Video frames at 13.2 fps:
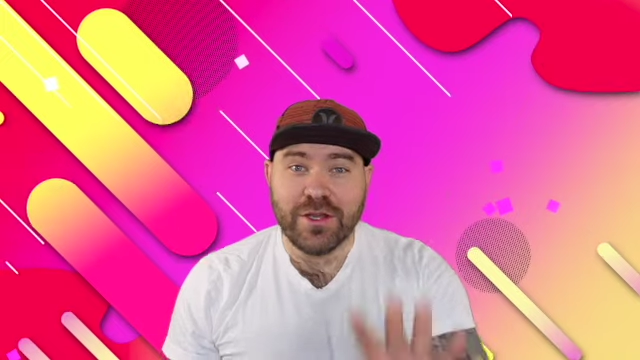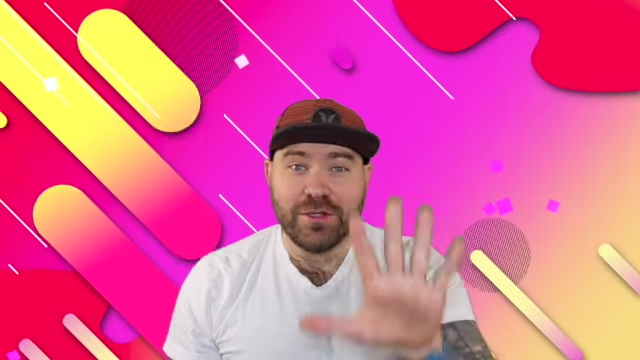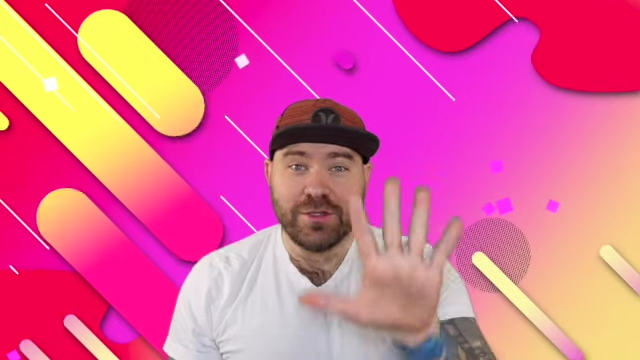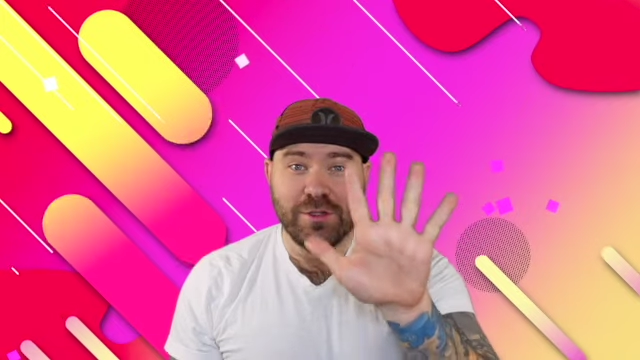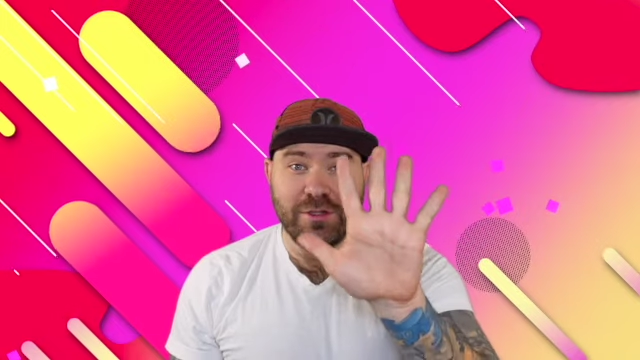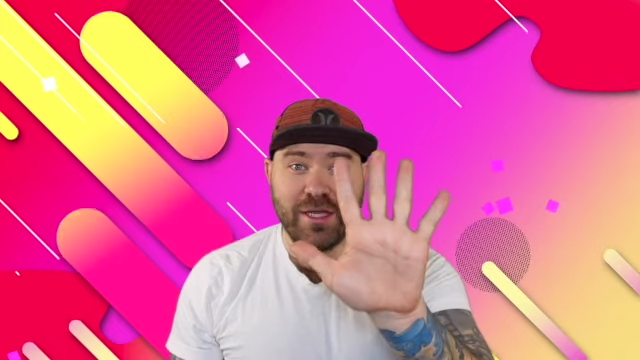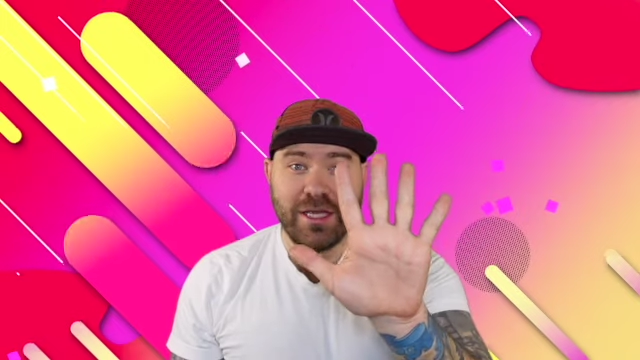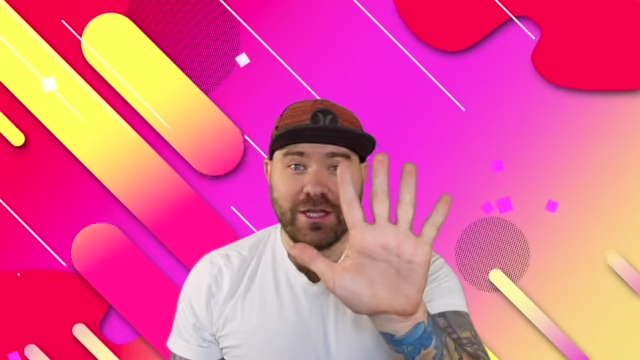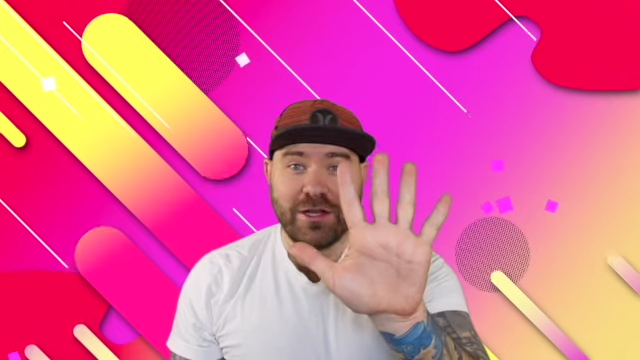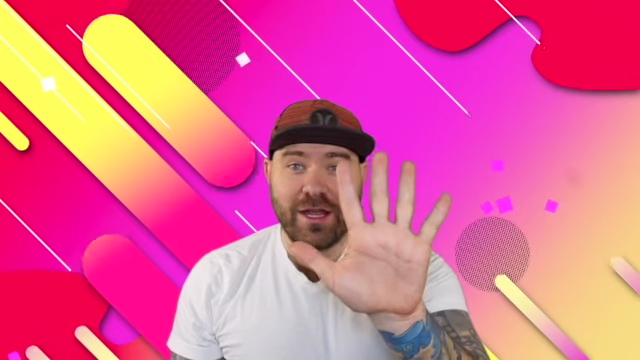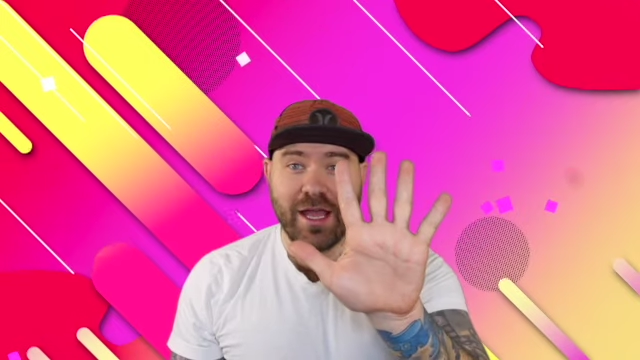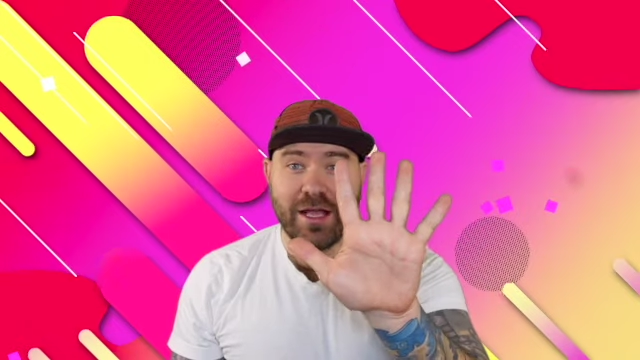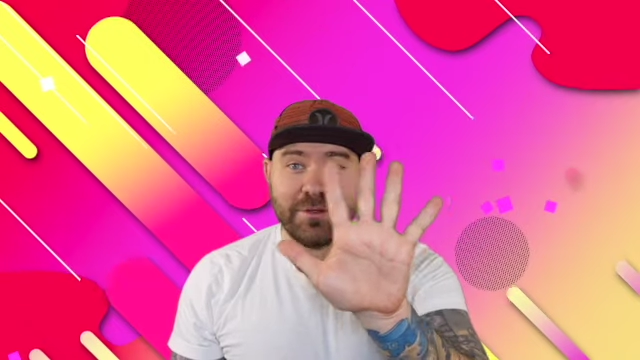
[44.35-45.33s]
So you take
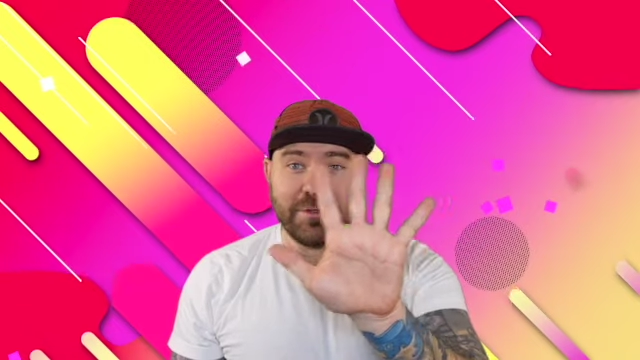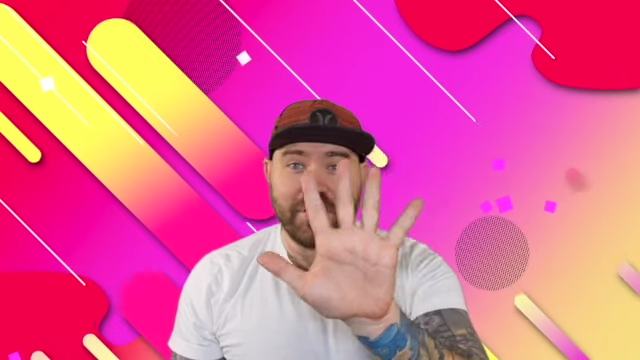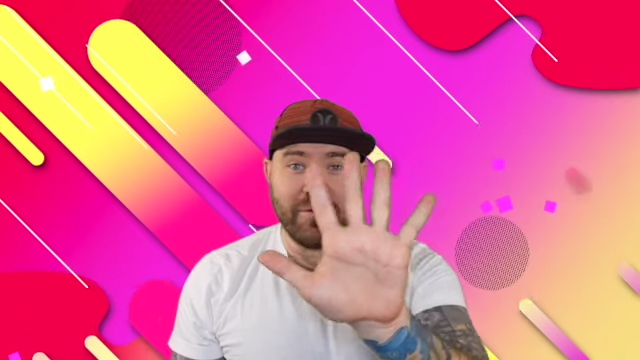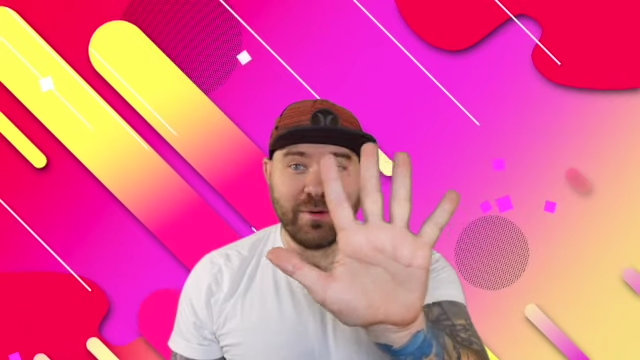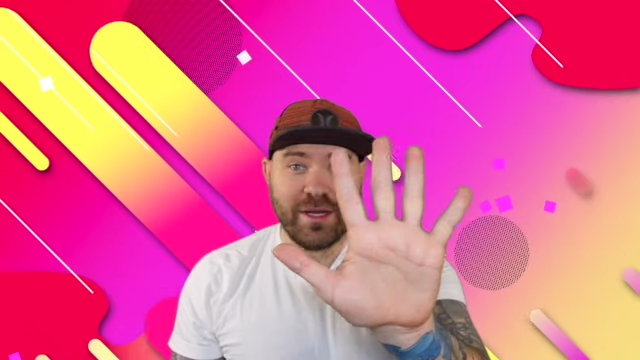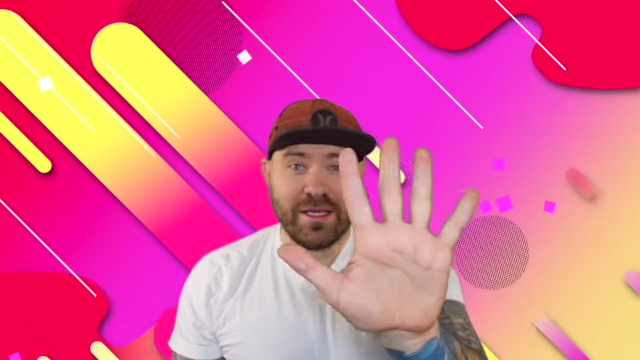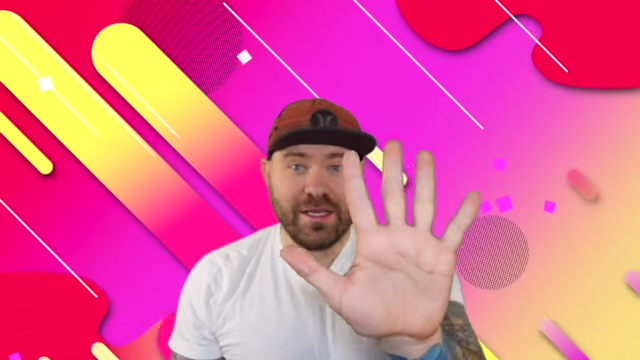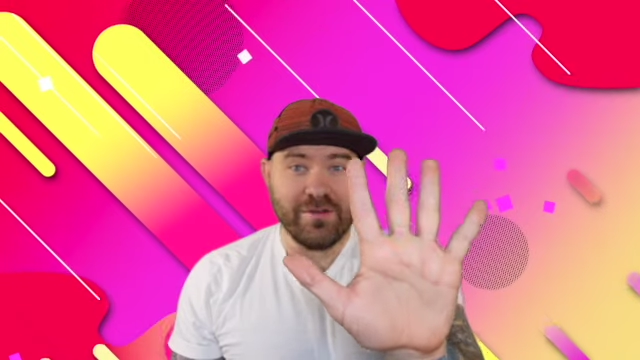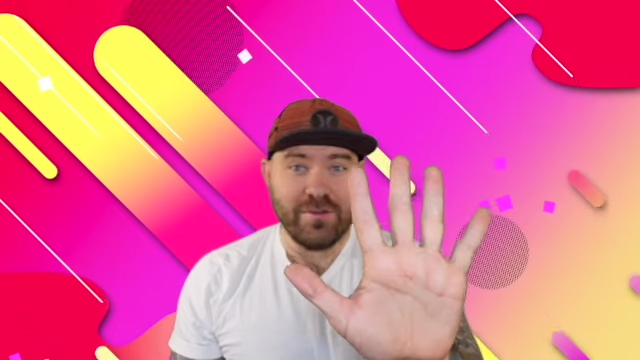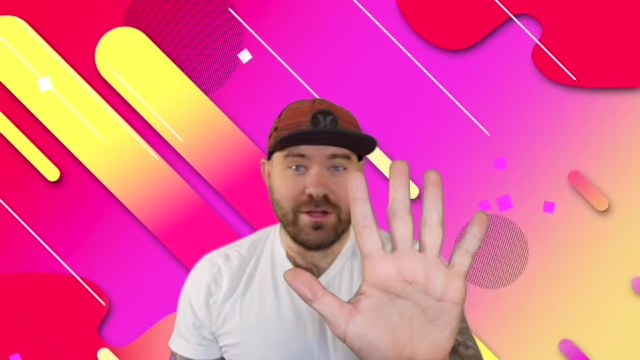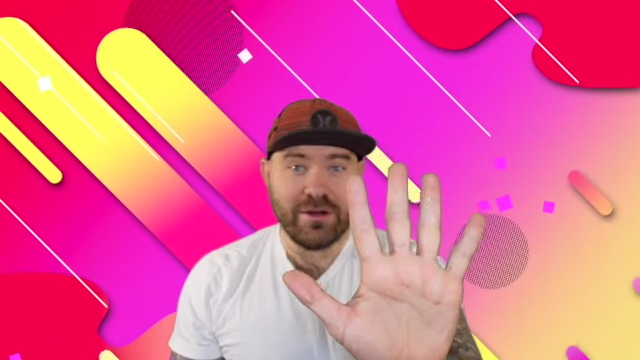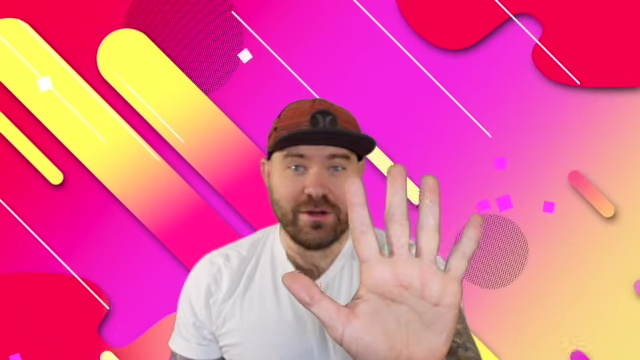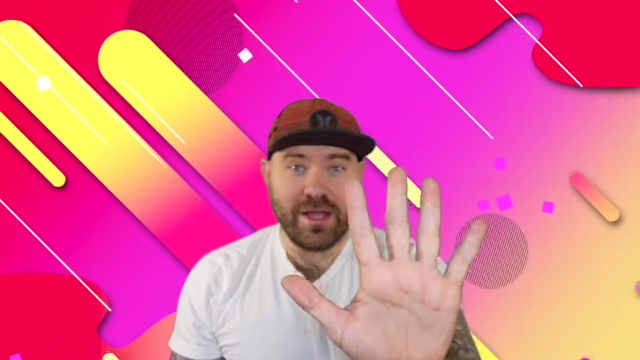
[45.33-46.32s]
your hands, everybody give
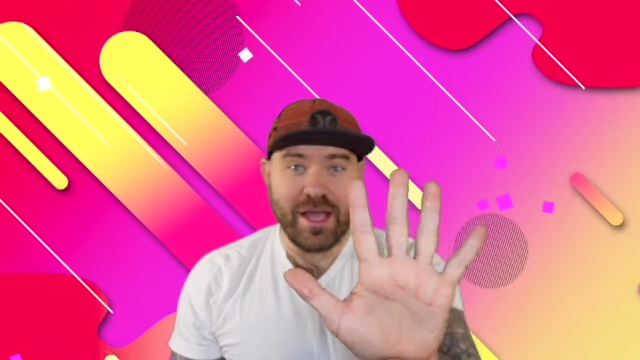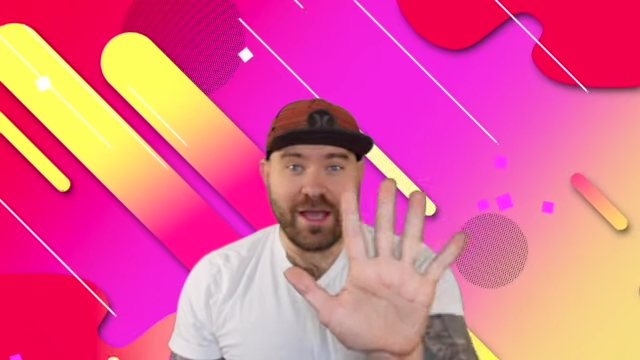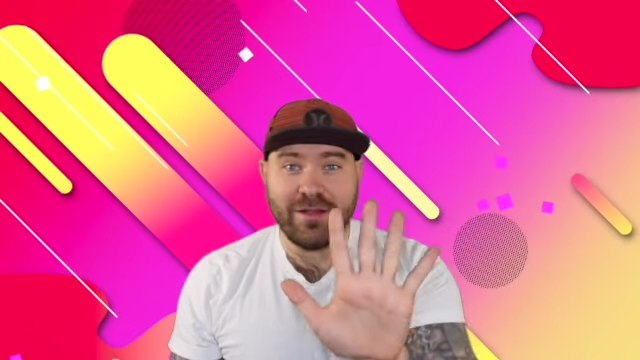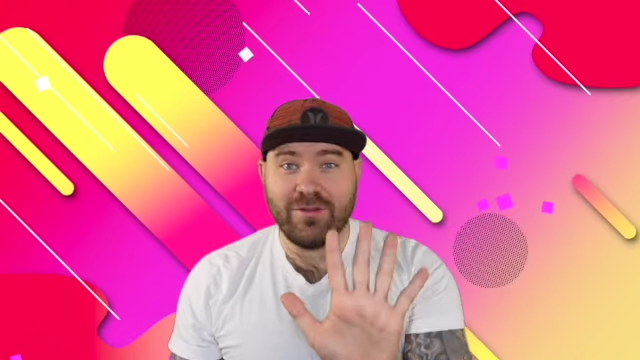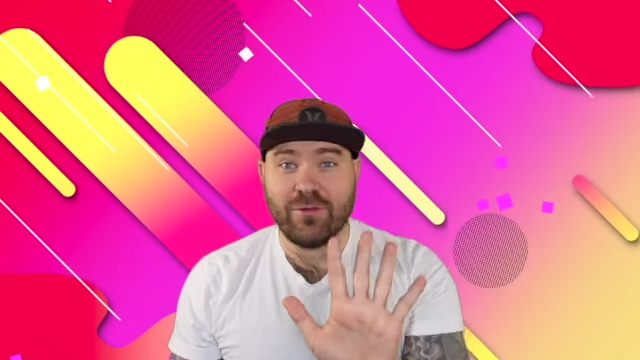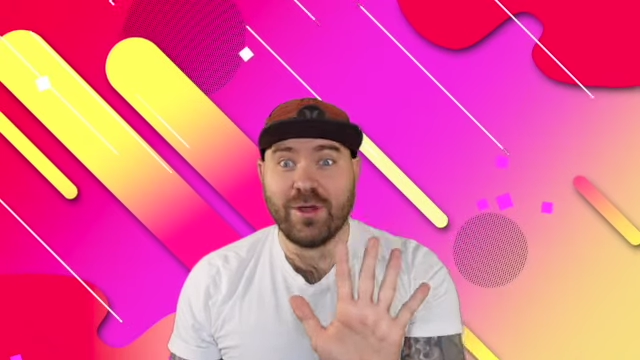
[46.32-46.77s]
me your hand.